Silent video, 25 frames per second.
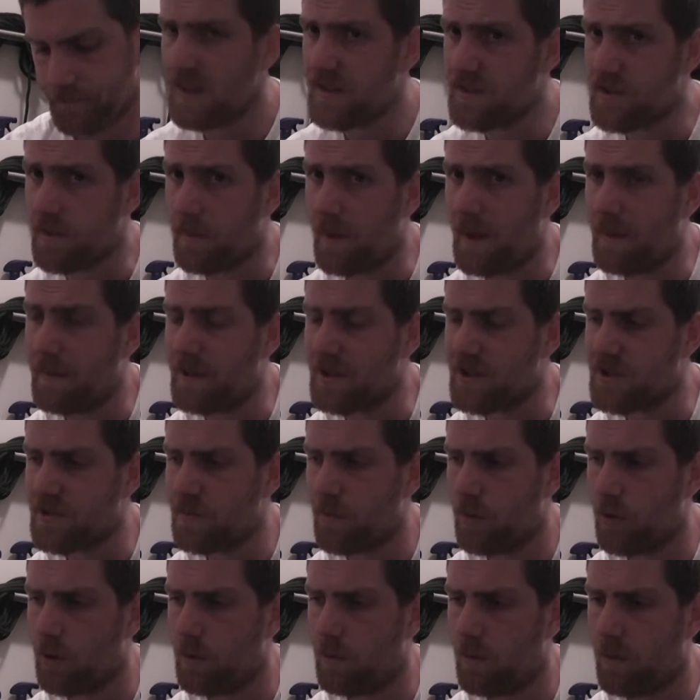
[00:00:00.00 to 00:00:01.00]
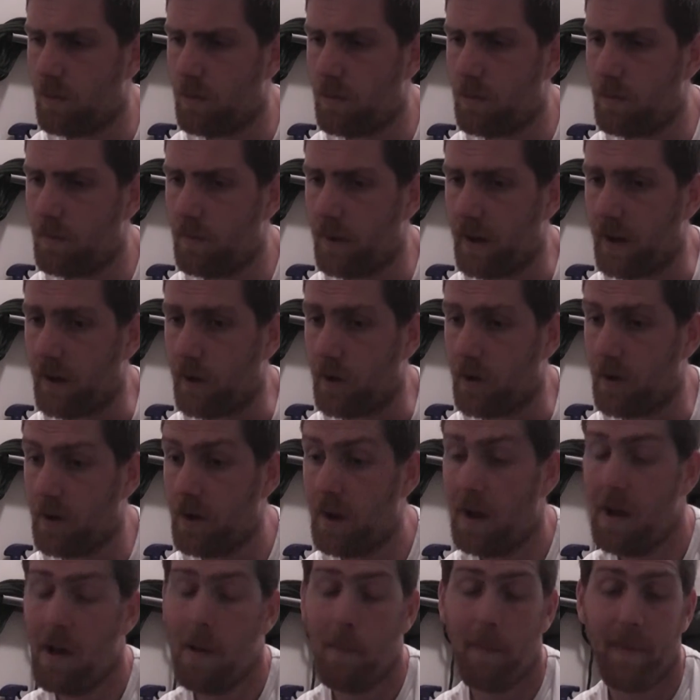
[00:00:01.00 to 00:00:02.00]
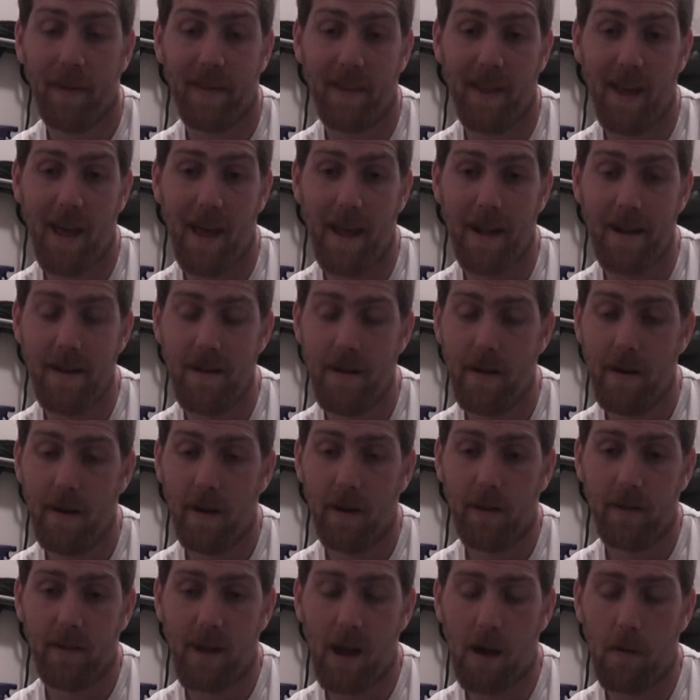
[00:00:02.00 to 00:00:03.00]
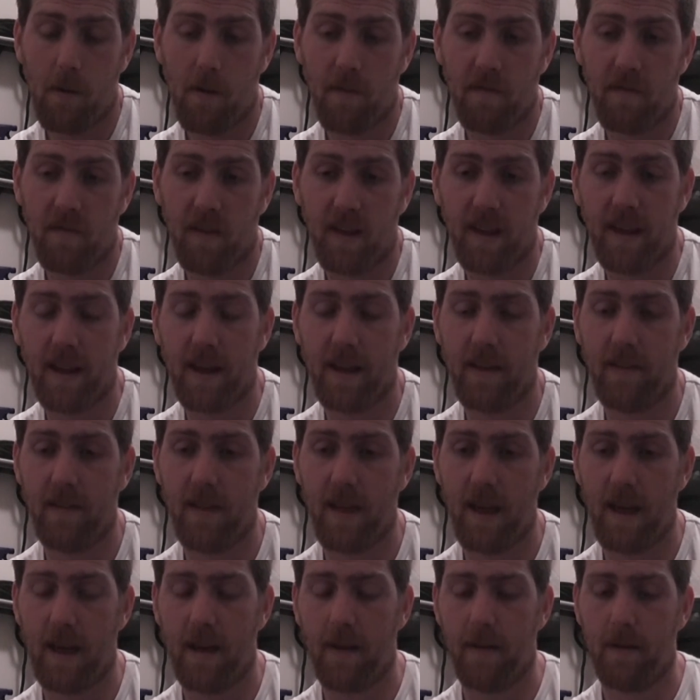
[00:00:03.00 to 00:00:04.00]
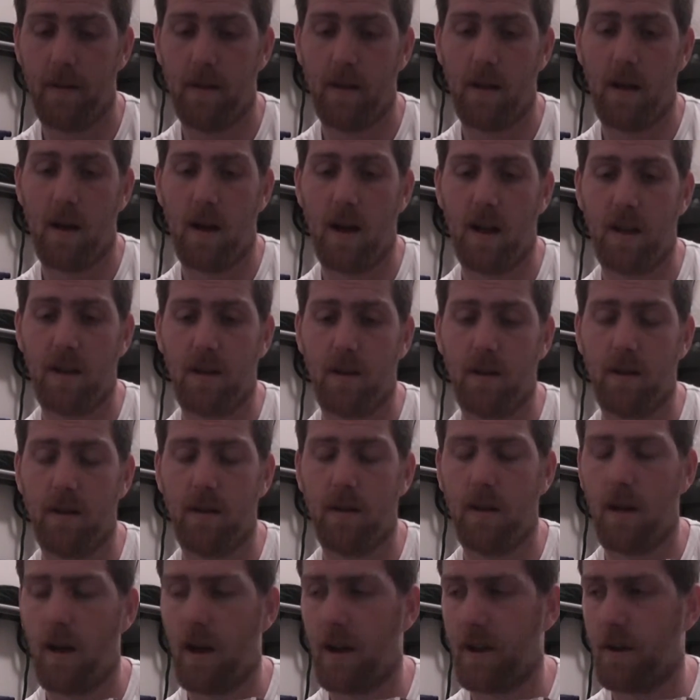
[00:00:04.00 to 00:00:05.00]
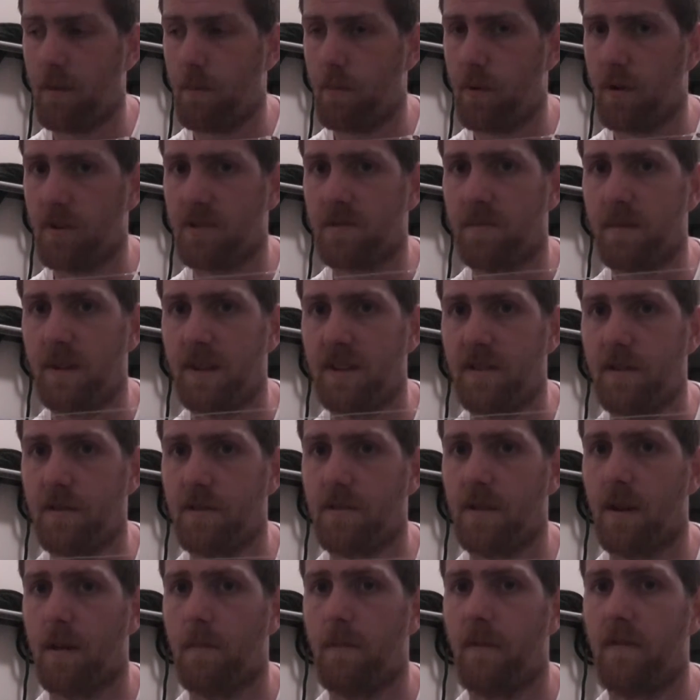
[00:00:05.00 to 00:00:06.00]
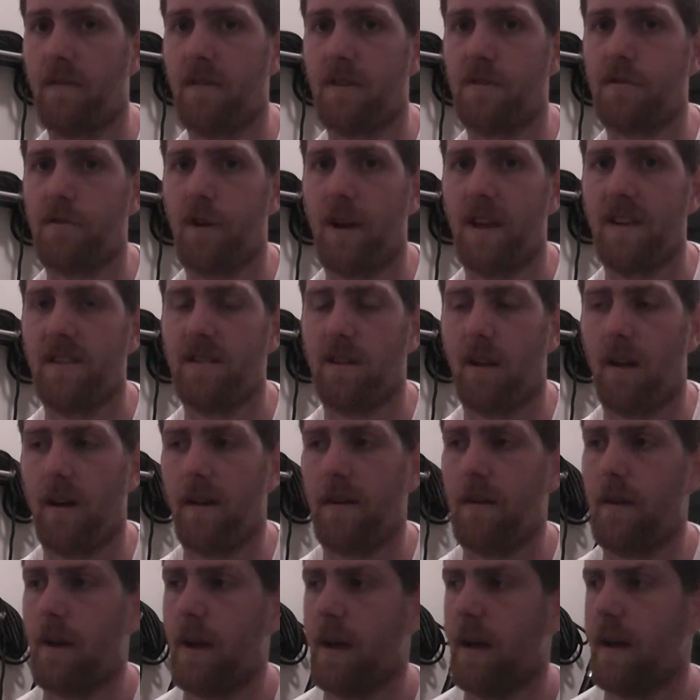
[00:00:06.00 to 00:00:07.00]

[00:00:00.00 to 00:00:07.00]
So maybe a smaller one wouldn't be good. But then now I'm thinking that I could possibly do something with the trace line.